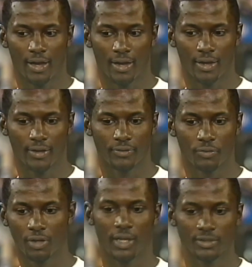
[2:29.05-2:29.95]
I
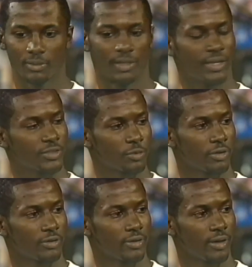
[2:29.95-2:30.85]
realized my legs
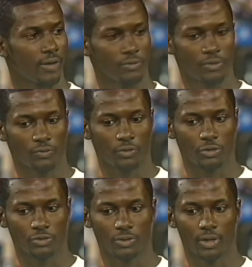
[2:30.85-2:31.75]
weren't there after the
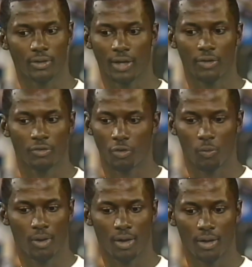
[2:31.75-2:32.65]
first round. I don't know
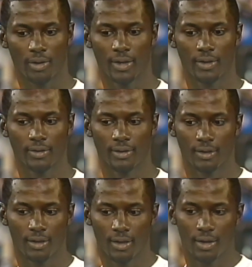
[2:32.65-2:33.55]
why, and
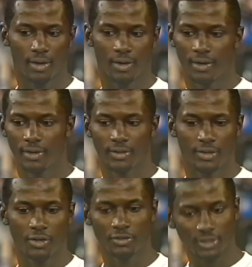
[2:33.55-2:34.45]

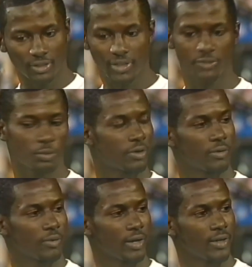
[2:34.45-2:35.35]
you know, just things
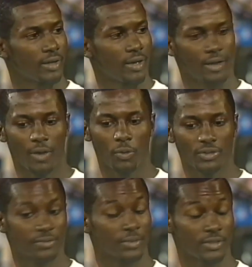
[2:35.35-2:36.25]
weren't right. I, I
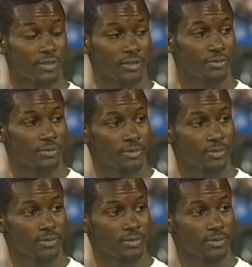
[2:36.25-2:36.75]
wasn't myself.